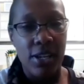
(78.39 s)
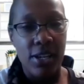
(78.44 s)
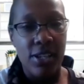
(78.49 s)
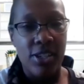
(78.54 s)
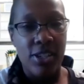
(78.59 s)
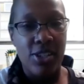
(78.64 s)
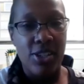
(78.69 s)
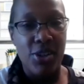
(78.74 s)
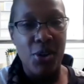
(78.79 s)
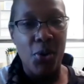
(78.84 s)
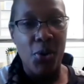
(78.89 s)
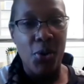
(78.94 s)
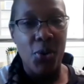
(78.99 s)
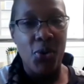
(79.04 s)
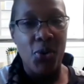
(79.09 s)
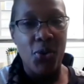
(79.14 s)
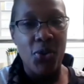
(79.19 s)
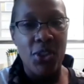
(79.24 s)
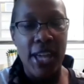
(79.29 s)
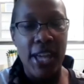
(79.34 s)
Mm-hmm.
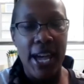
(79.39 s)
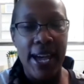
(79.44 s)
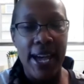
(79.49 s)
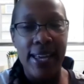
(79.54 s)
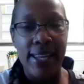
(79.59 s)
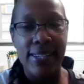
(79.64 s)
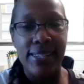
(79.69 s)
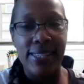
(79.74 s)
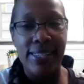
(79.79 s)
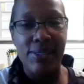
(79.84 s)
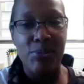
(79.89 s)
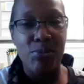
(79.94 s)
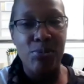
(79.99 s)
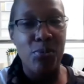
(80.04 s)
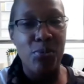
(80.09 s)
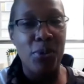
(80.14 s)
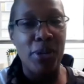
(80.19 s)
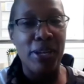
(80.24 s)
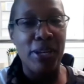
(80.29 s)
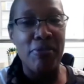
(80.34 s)
So that's
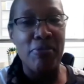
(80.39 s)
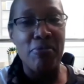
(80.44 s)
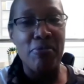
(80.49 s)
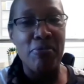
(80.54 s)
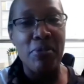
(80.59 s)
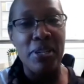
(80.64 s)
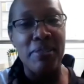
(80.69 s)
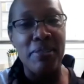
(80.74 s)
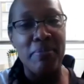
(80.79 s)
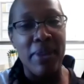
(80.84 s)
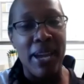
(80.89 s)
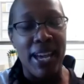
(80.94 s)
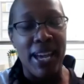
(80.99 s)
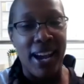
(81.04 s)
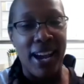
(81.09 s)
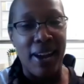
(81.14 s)
when we met.